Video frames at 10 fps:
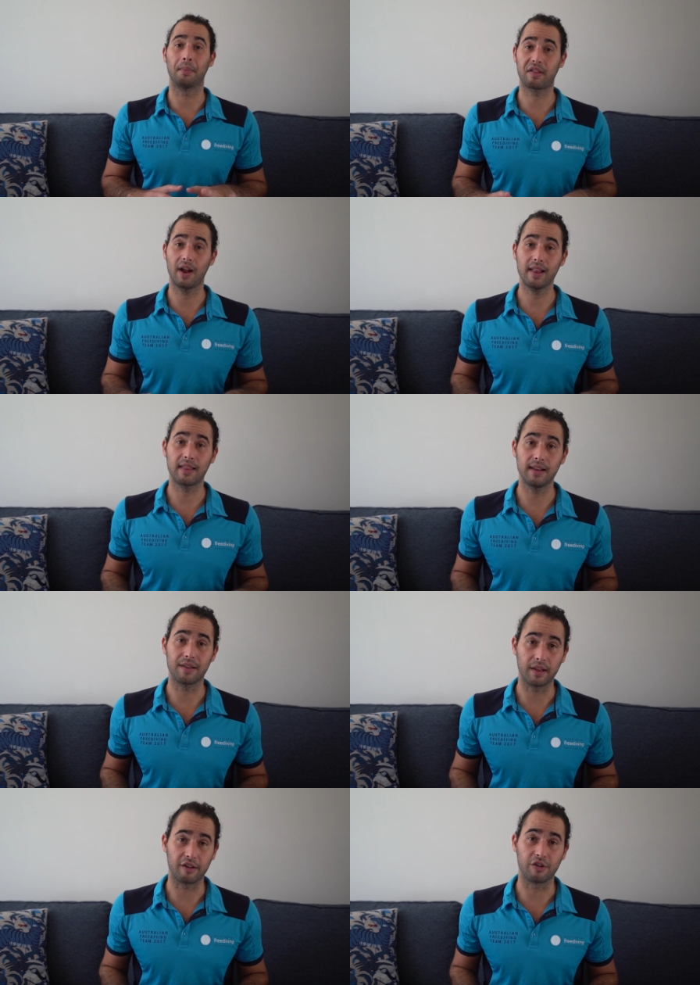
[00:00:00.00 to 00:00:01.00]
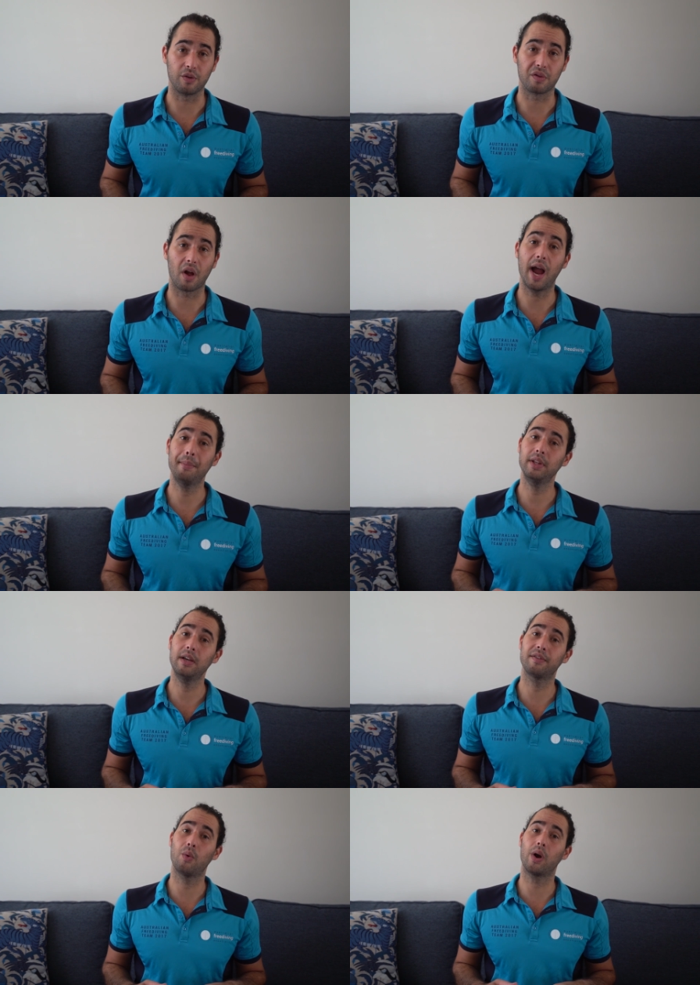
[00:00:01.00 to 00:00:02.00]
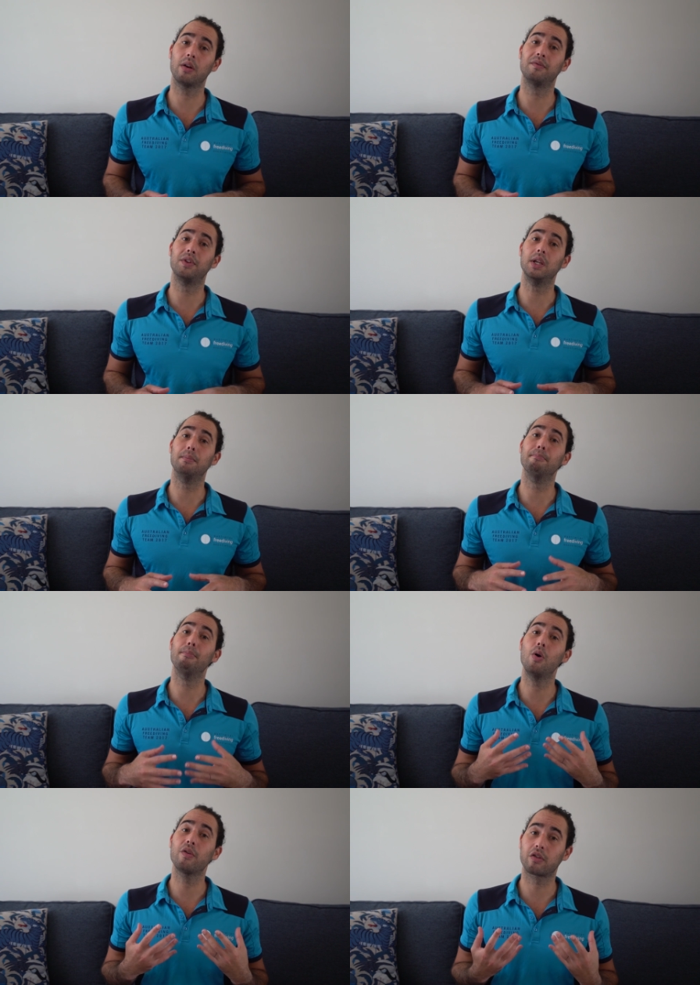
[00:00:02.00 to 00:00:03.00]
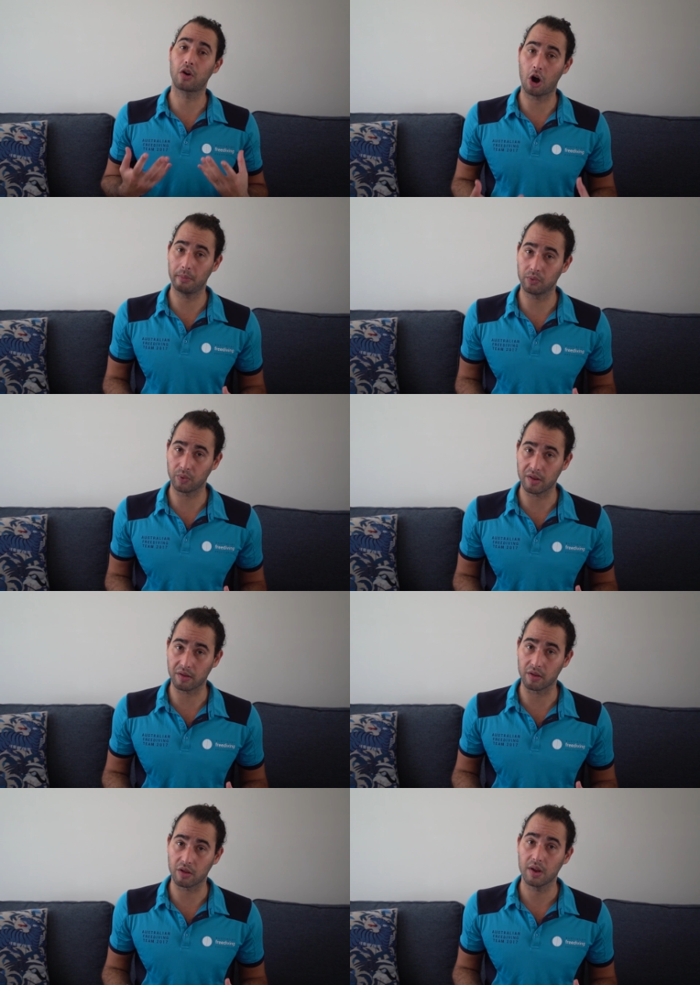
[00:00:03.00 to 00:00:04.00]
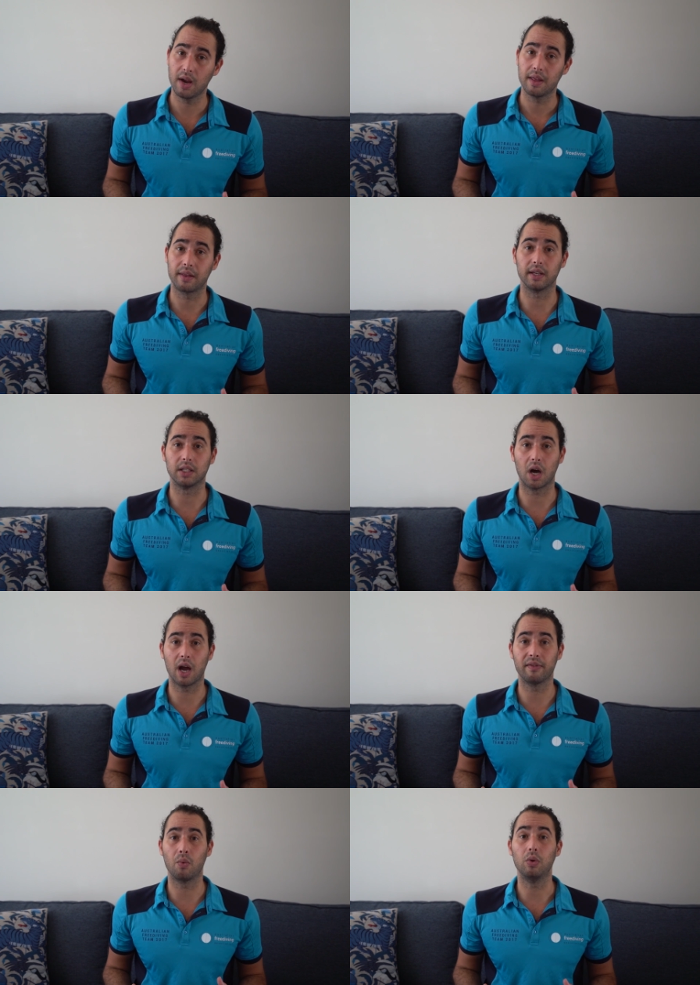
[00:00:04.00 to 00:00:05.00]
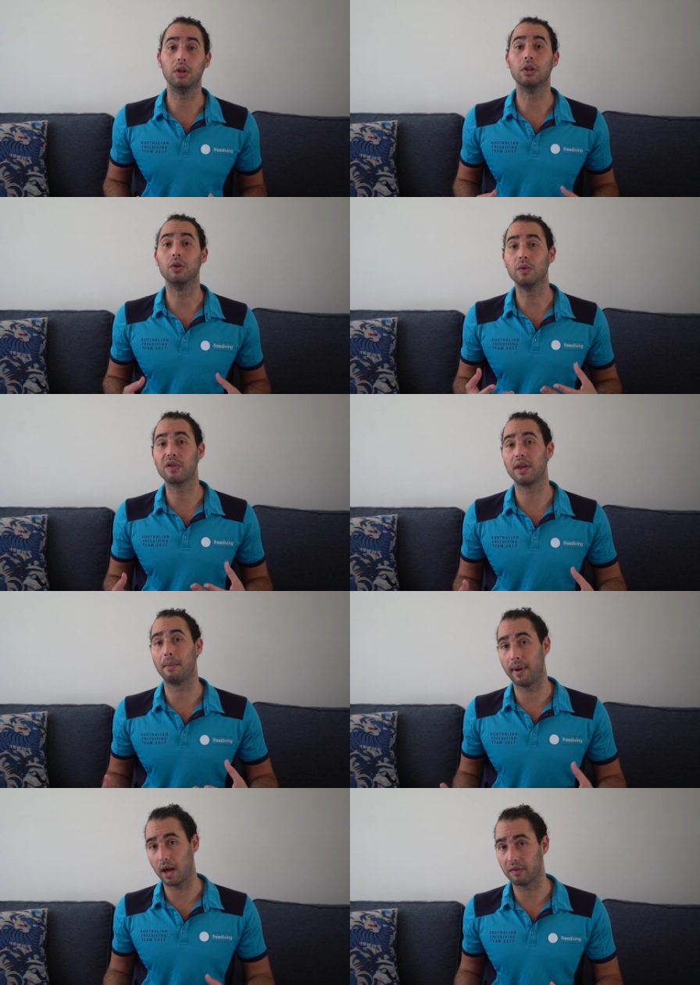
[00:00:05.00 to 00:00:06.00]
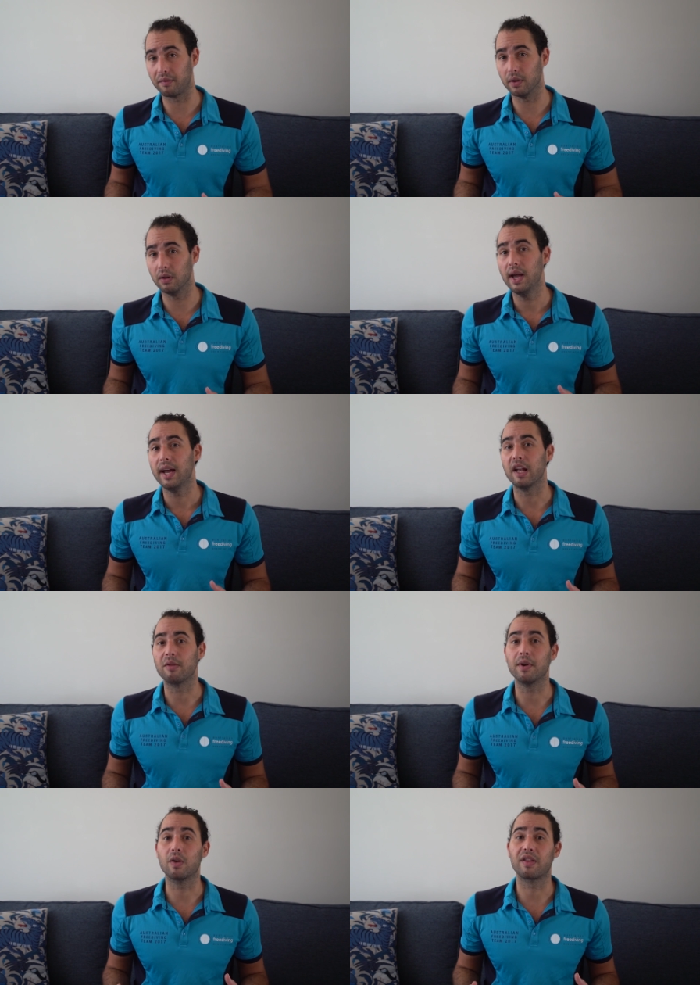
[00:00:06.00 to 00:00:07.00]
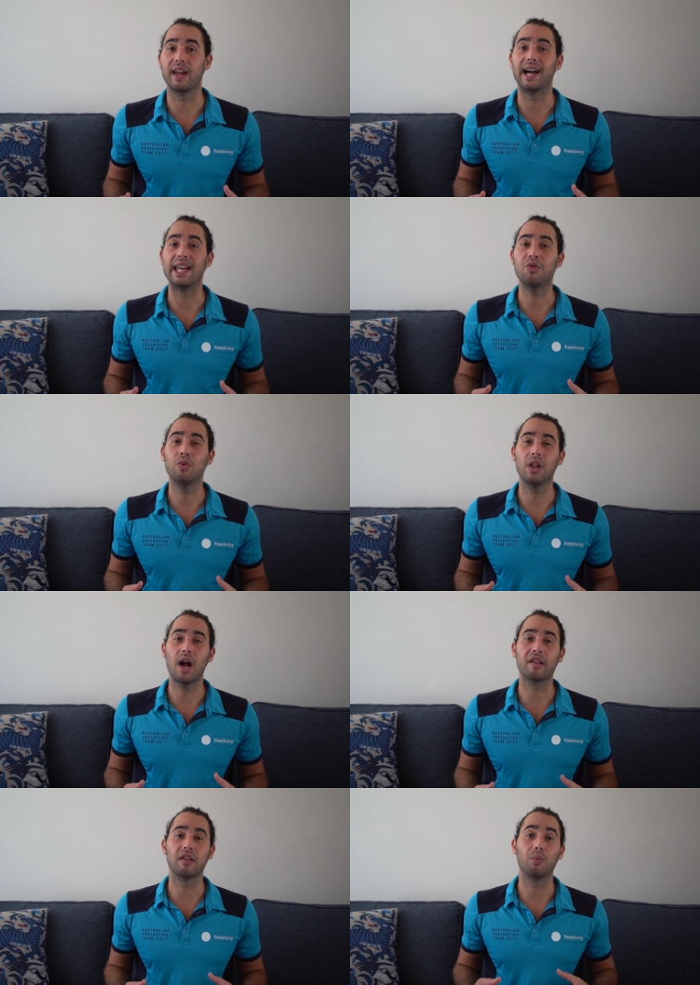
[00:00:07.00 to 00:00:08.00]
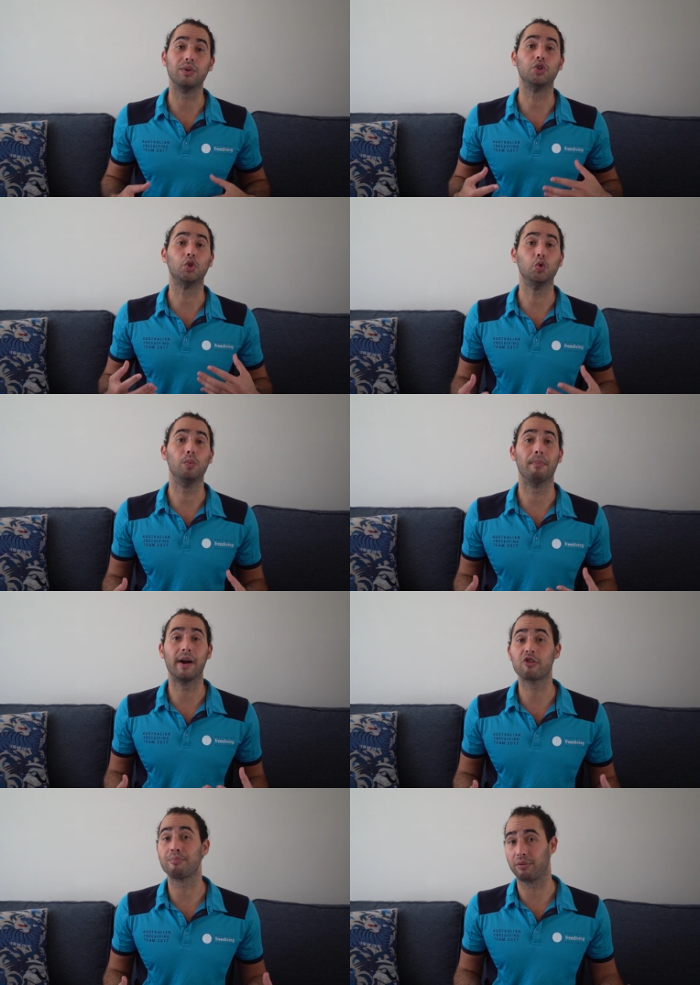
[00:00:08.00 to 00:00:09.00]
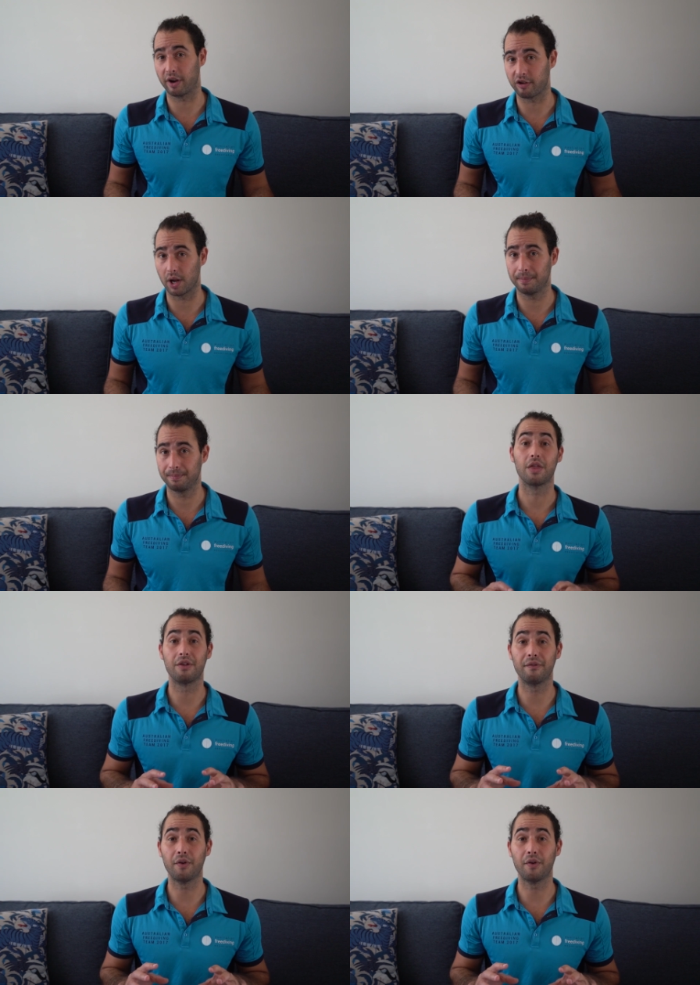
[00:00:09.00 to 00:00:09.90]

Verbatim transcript: Now, besides these issues, I believe that one of the most common reasons that a diver will lose their mouthfill is because they are equalizing with too much pressure. The